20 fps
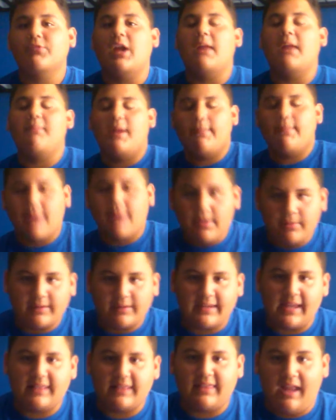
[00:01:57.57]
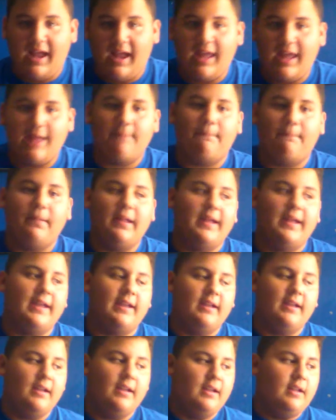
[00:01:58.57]
I might be able to get that and
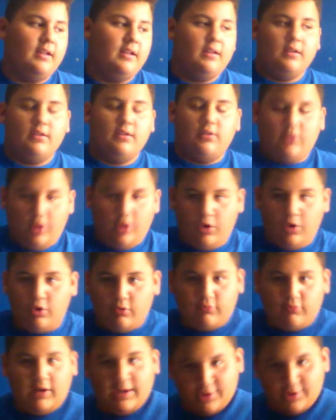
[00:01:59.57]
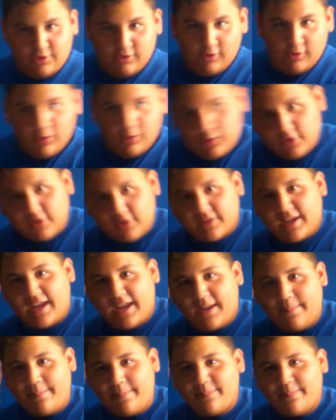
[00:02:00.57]
play new retro horror
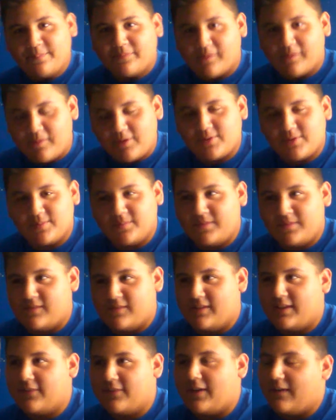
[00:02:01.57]
game, which would be really